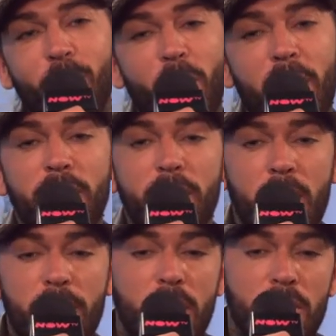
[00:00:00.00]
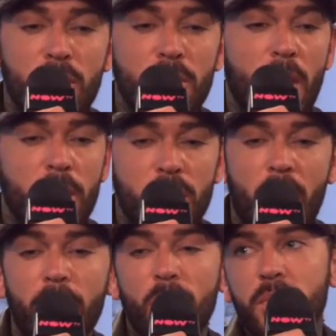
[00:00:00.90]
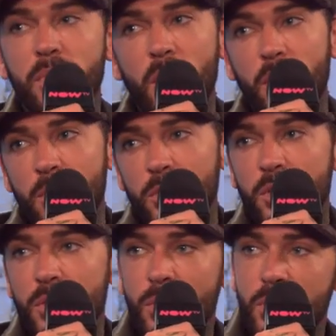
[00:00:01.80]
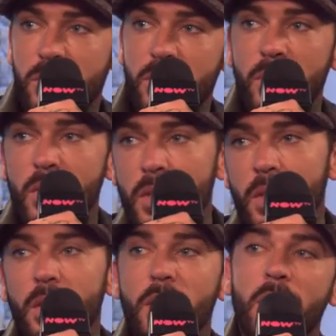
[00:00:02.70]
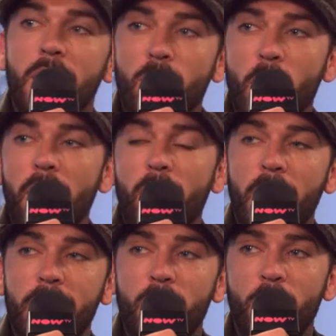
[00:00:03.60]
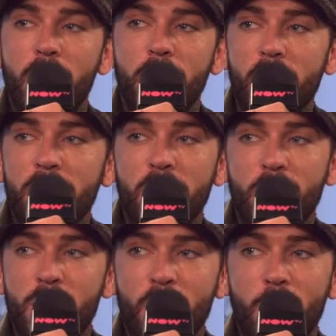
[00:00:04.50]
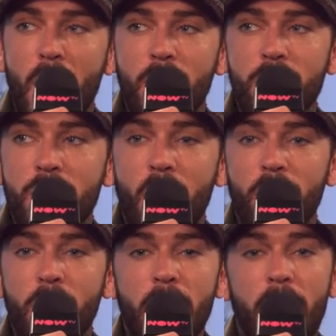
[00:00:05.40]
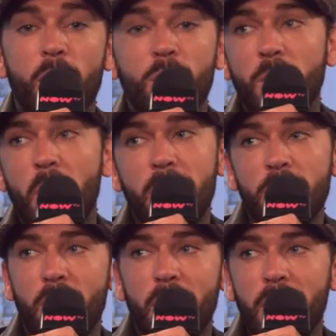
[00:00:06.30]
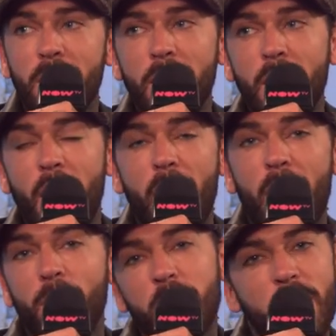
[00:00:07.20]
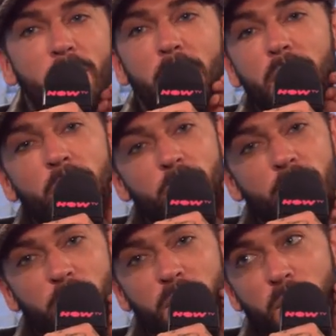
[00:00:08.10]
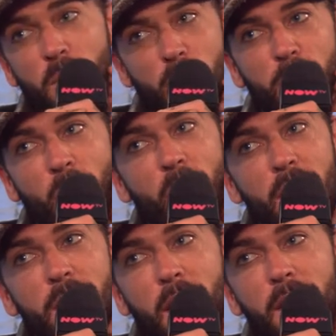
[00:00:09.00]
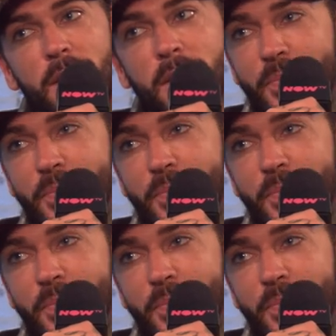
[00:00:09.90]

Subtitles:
But if there's not much going on for you, if you're just sort of in the background a little bit, you don't film too much. So it all depends, really. But generally, you're filming the majority of days.